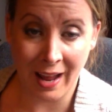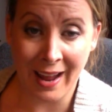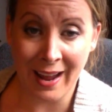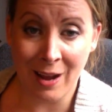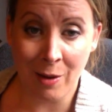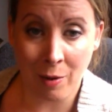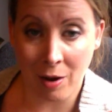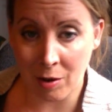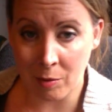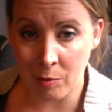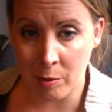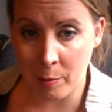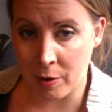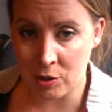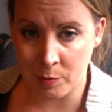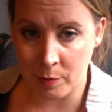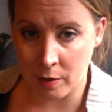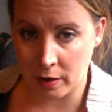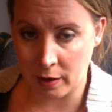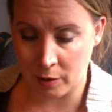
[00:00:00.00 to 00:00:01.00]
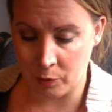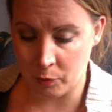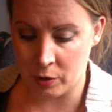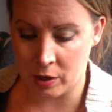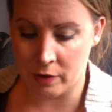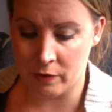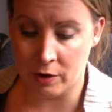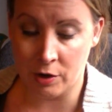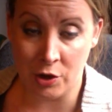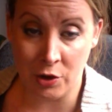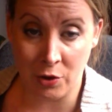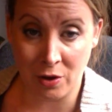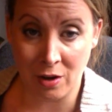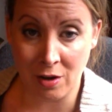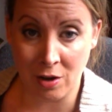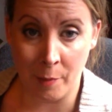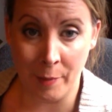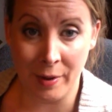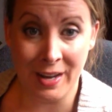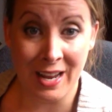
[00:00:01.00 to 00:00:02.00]
hey, welcome to Poshmark and whatever, and you can
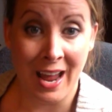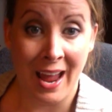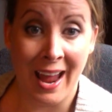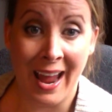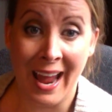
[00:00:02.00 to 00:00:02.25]
comment,